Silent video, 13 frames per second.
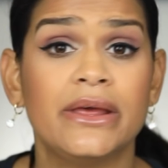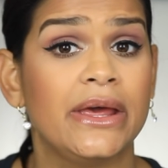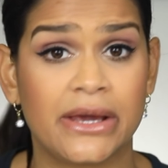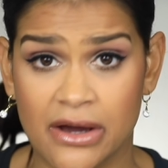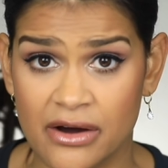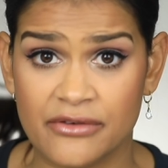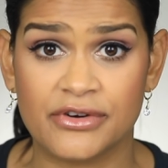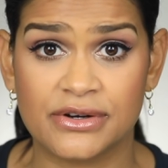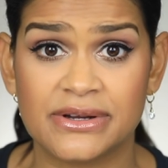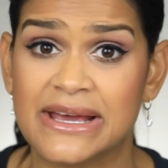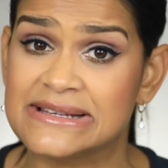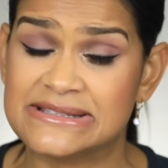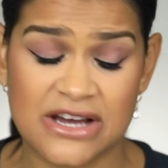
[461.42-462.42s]
it
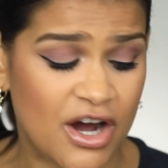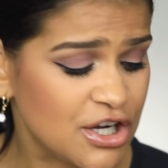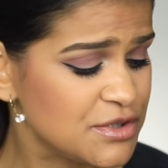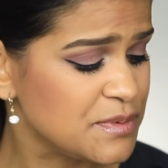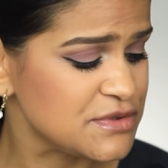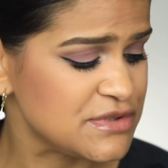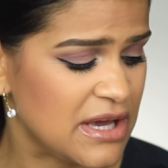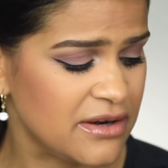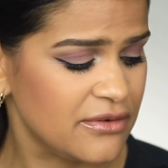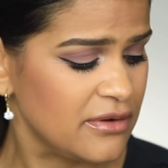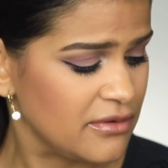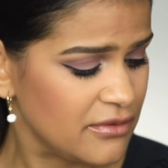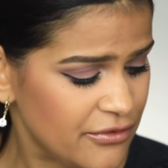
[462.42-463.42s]
covered. It's 100%
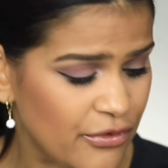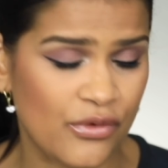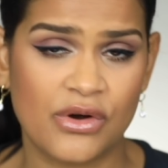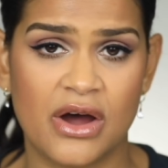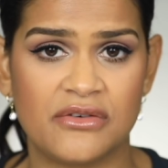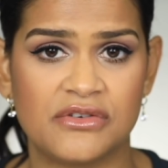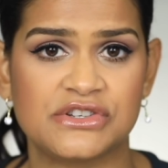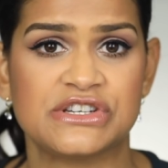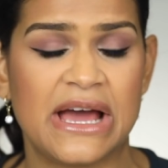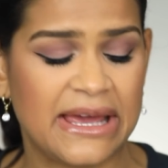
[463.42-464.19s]
full coverage.